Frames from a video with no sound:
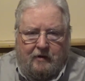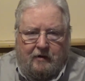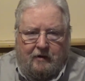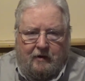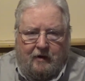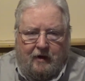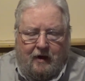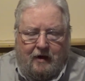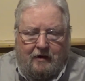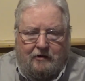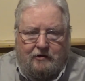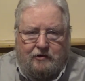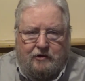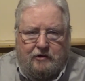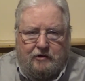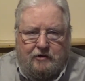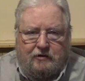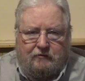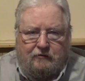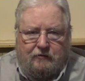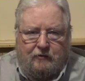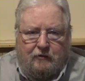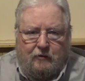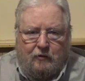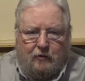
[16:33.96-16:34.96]
not
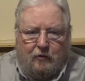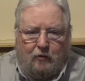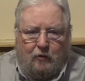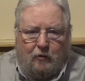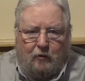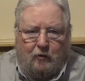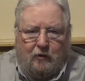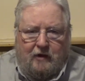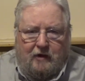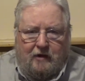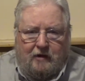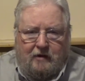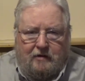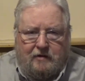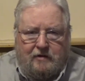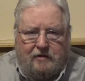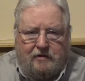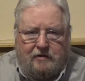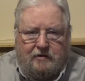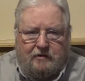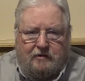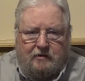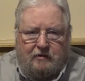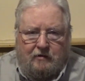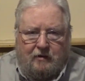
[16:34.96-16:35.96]
just for who He
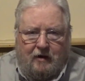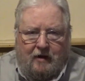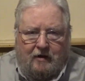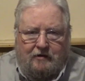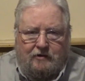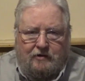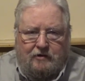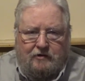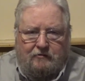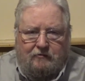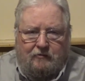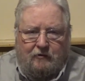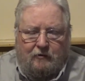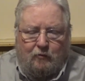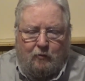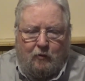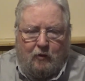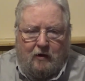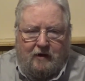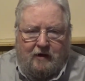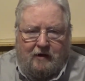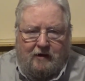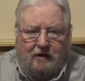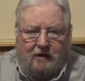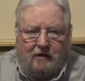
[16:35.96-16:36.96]
is, not just for
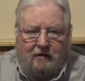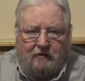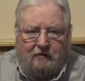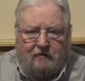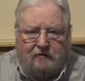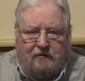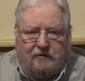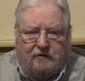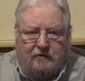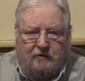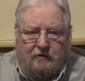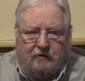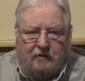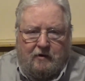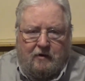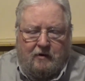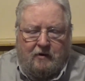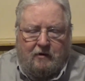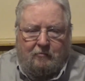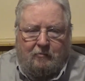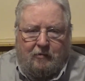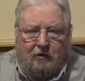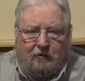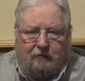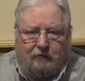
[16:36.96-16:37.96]
what He gives,
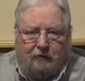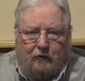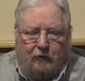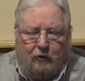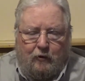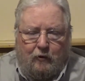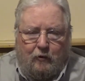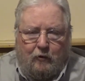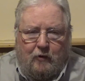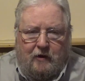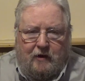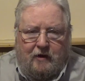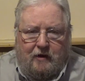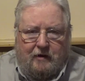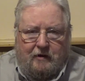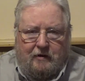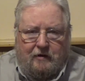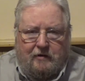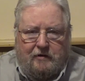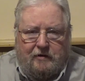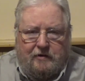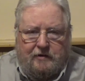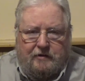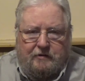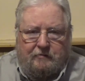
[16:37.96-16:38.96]
but for who He
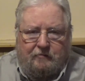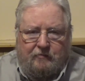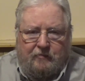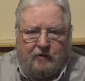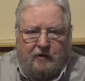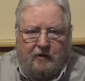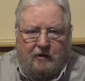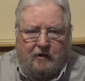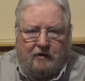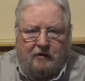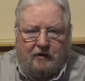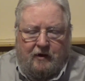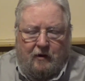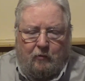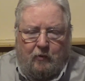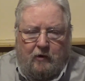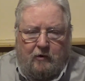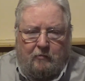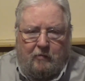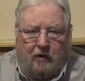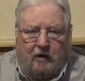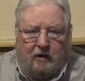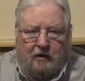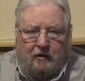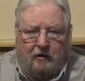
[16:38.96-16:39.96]
is, that we
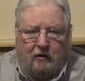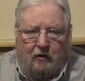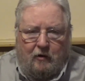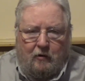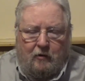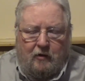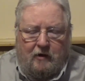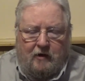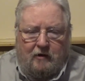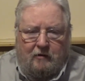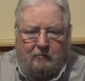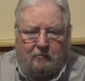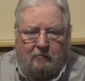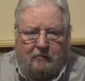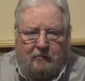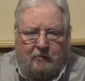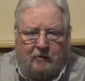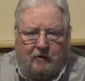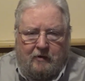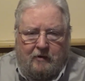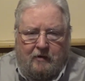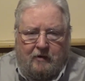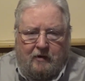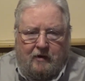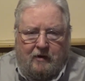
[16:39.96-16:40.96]
might know Him
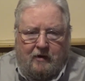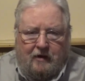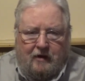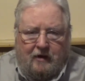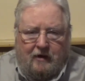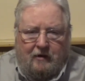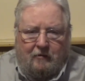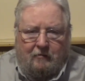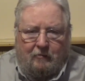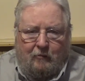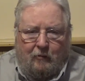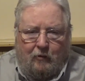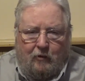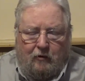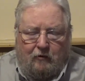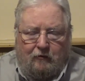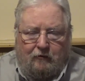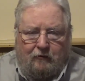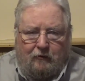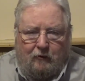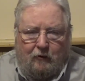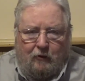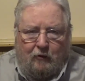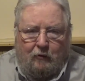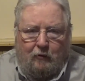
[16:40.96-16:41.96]
in a more
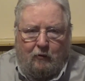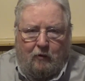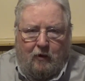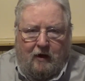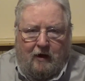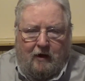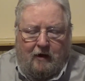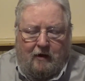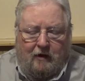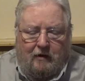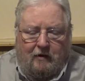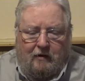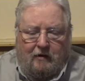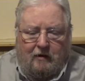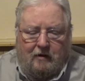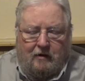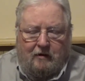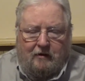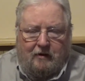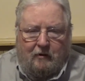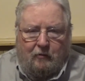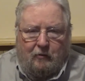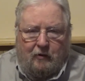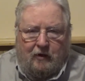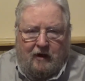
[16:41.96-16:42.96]
full way
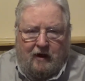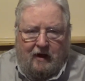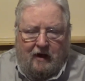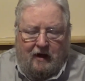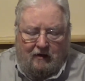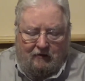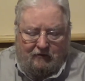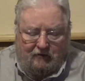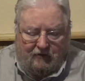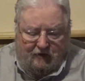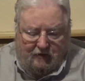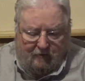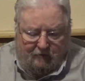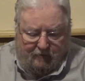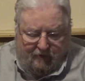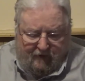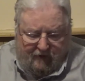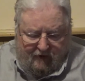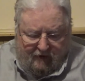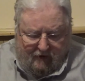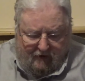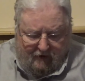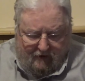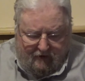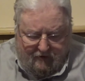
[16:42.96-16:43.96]
than we have in the
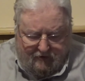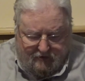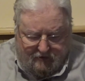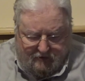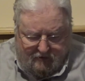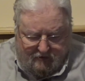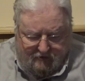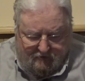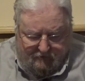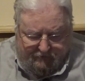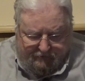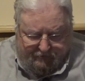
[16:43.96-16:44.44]
past.